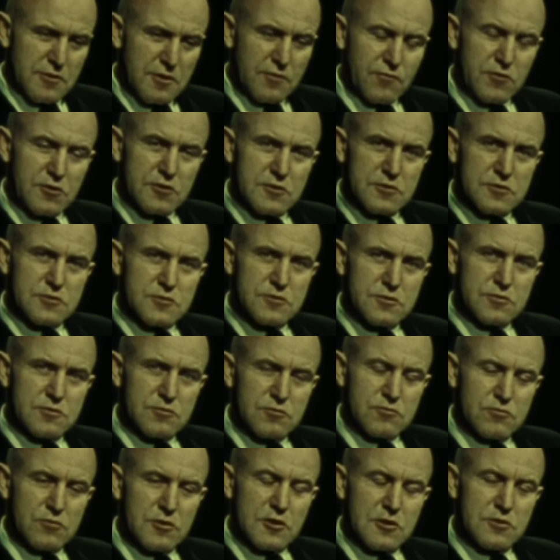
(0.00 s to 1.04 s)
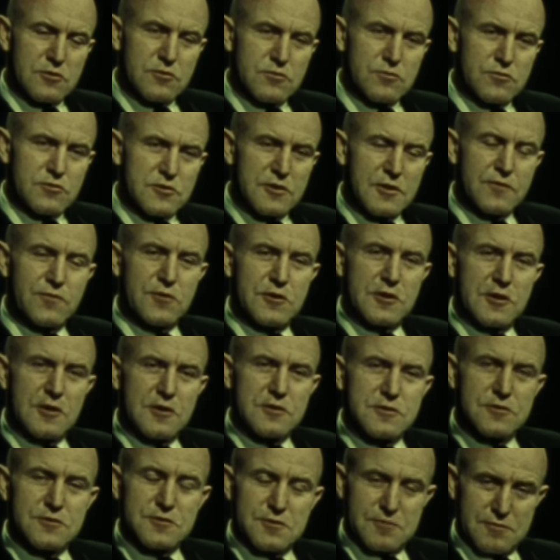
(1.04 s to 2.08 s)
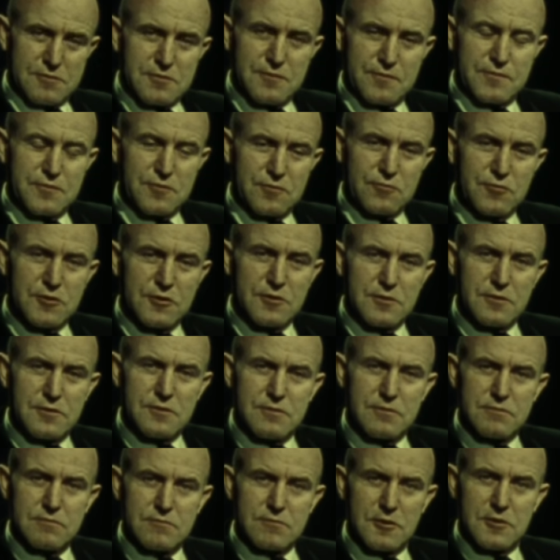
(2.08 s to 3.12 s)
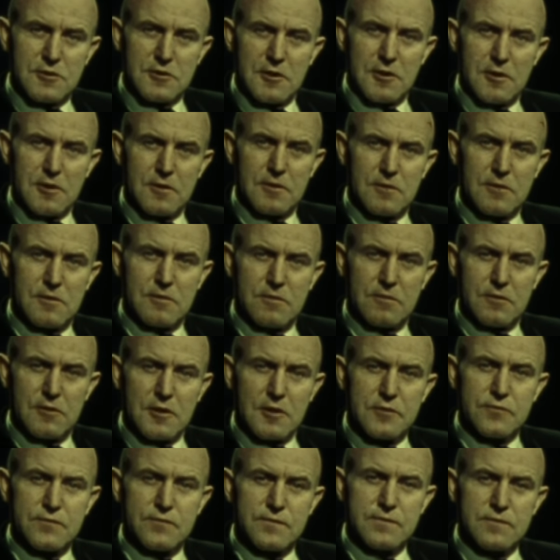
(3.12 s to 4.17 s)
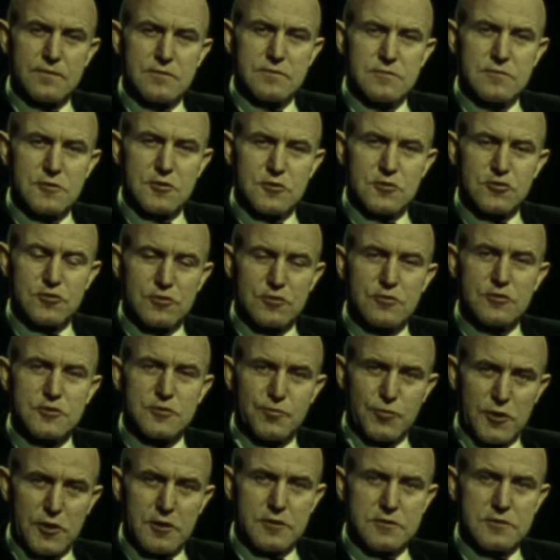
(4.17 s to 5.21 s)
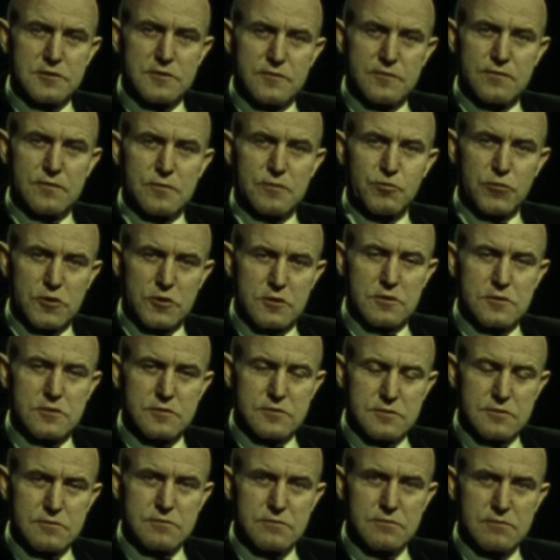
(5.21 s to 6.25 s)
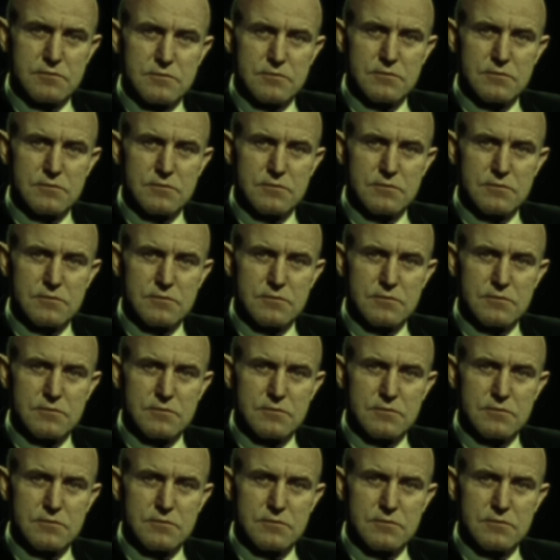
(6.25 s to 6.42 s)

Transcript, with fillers: giving us great new dividends, if you will, in our life insurance policy for peace.